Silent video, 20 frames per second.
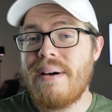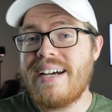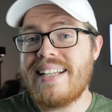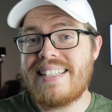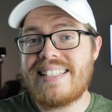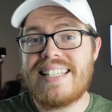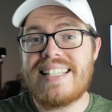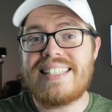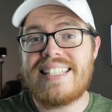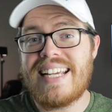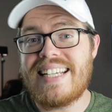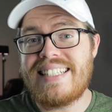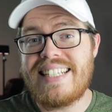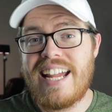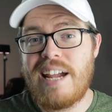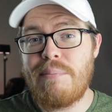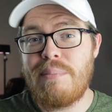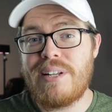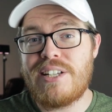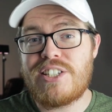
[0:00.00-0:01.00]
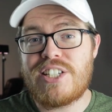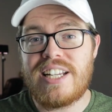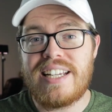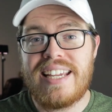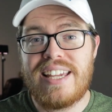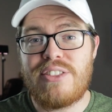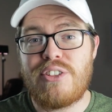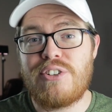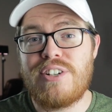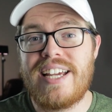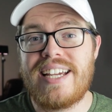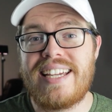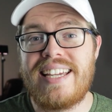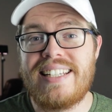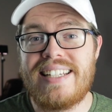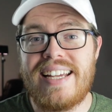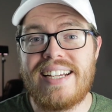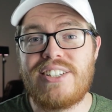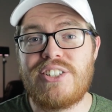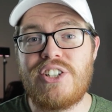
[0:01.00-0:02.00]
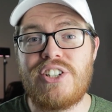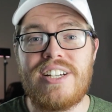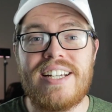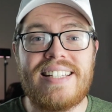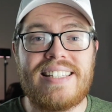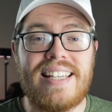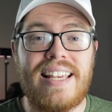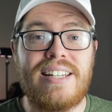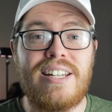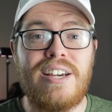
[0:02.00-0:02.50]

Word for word: But since a damaged Ethernet connector is